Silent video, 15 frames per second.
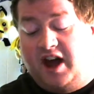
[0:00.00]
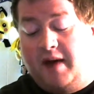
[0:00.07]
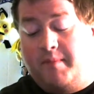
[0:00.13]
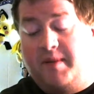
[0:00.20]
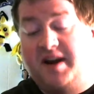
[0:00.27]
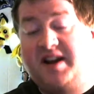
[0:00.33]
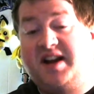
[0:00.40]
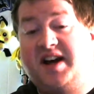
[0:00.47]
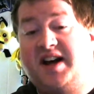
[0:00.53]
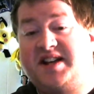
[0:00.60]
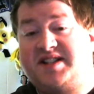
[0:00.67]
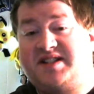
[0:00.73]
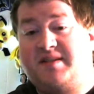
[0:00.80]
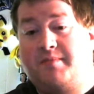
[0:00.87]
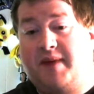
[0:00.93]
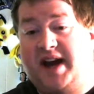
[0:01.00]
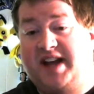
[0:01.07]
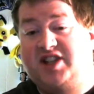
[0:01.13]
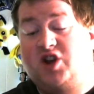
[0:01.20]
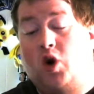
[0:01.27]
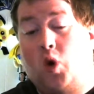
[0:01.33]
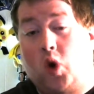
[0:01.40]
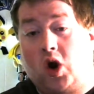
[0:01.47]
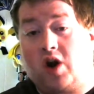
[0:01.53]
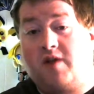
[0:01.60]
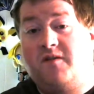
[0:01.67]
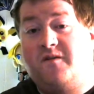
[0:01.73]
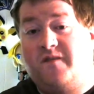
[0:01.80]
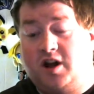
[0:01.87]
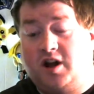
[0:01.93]
up and customize orc
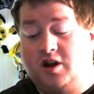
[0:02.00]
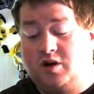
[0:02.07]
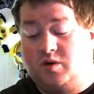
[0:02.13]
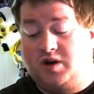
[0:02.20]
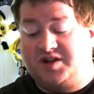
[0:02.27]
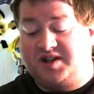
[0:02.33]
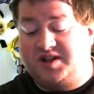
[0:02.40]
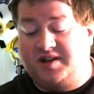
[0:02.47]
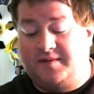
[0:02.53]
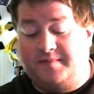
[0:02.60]
followers.